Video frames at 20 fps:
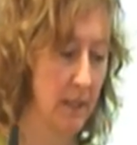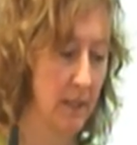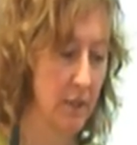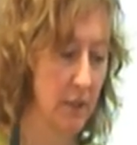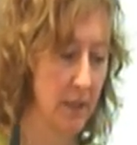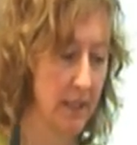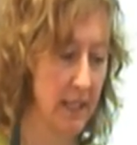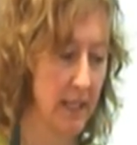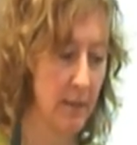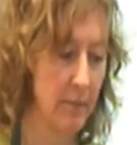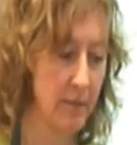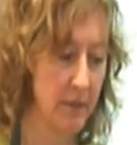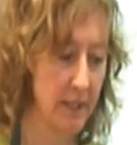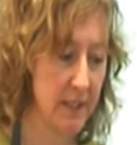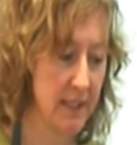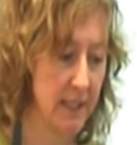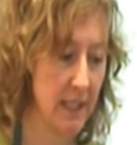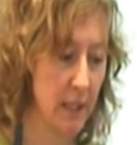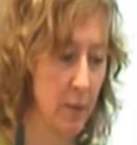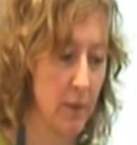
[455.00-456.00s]
So the aim of the
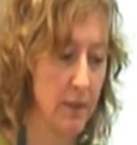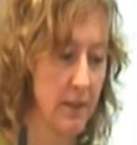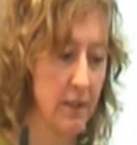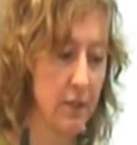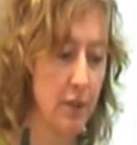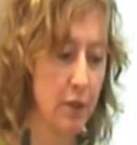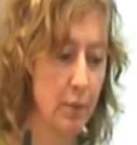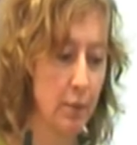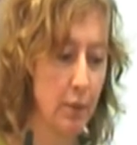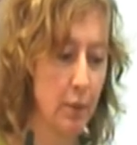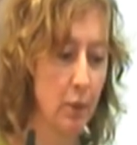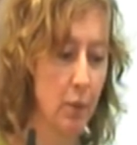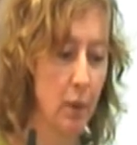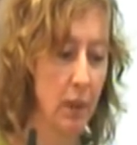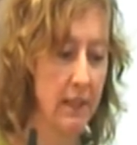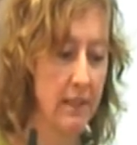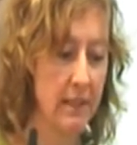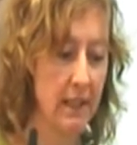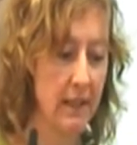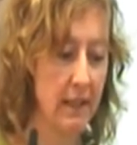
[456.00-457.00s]
sequence is to put
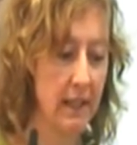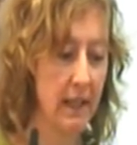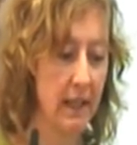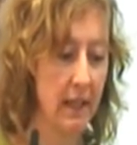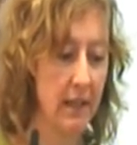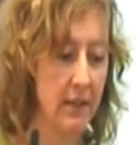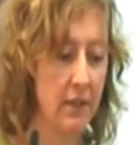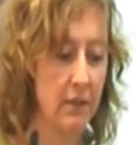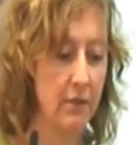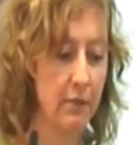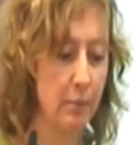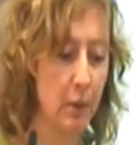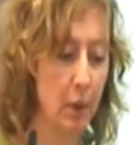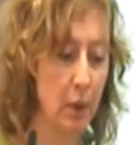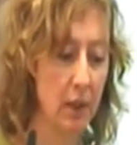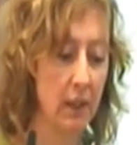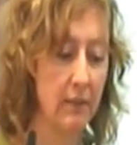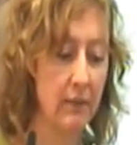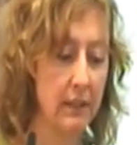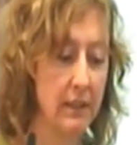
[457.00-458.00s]
quality at the heart of
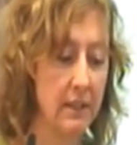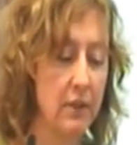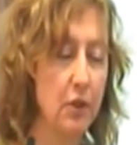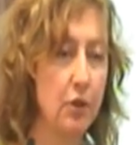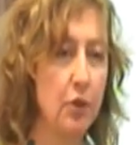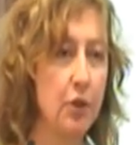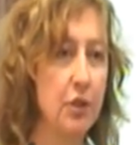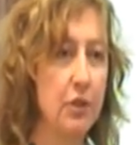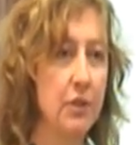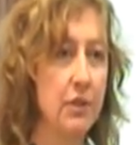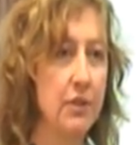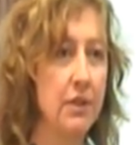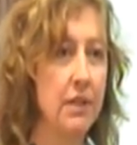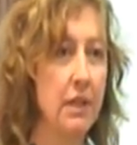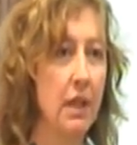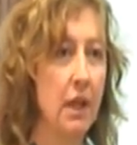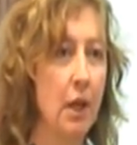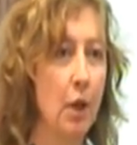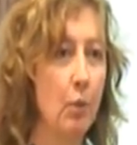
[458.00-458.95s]
board level discussions,